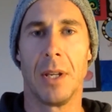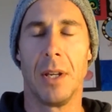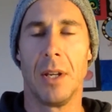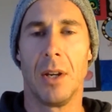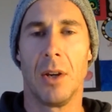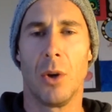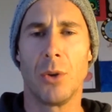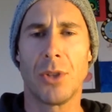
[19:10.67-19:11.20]

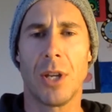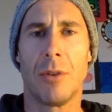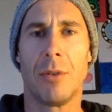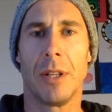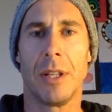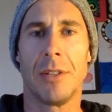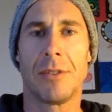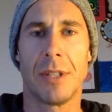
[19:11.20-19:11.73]
Also
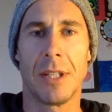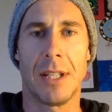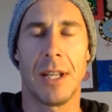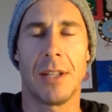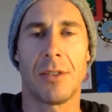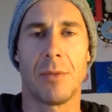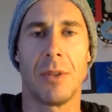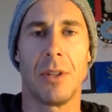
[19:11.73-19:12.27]
really interesting,
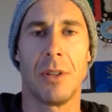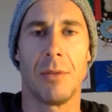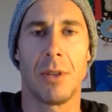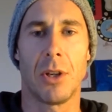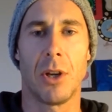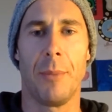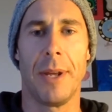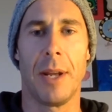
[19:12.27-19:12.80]
Kesh, with your
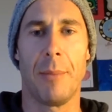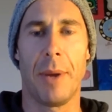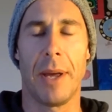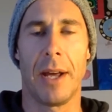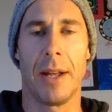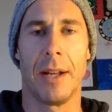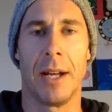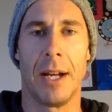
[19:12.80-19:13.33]
comment
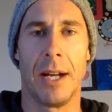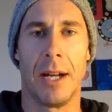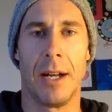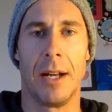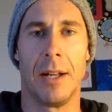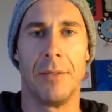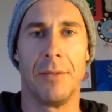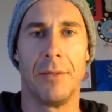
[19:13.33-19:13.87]
about
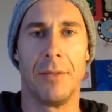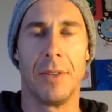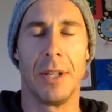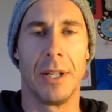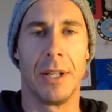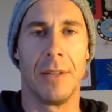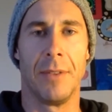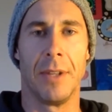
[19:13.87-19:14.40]

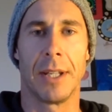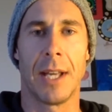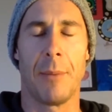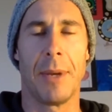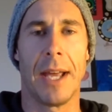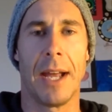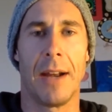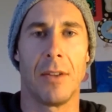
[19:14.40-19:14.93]
the
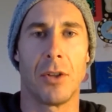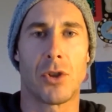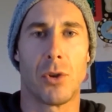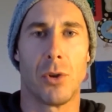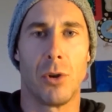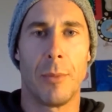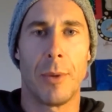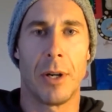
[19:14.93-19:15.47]
coming out of the
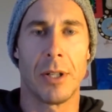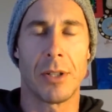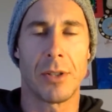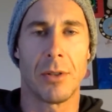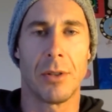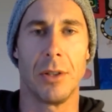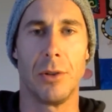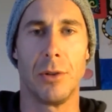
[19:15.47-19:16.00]
trauma. I
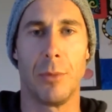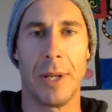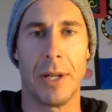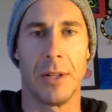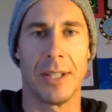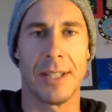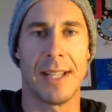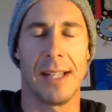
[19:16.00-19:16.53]
saw a little bit
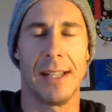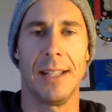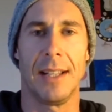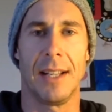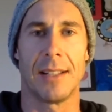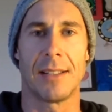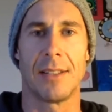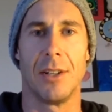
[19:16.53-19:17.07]
on the tally
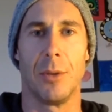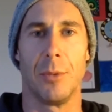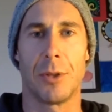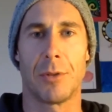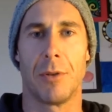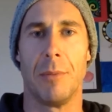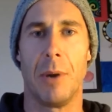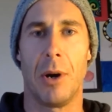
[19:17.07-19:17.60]
last night, which
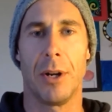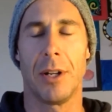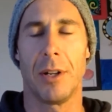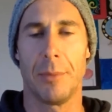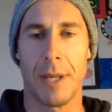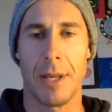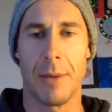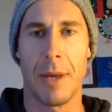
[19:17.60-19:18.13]
reminded
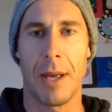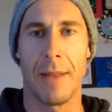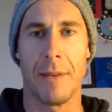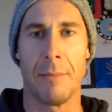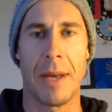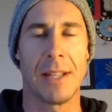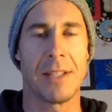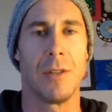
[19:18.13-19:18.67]
me about the
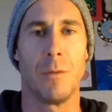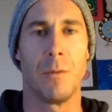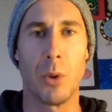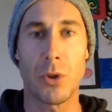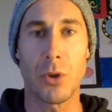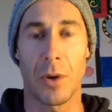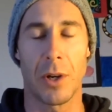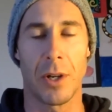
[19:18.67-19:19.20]
massive
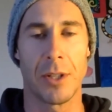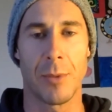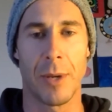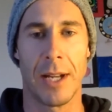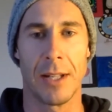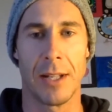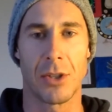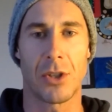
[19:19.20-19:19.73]
bushfires we
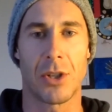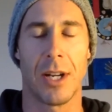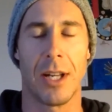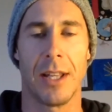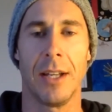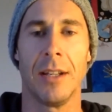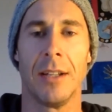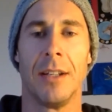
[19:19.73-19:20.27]
had in Australia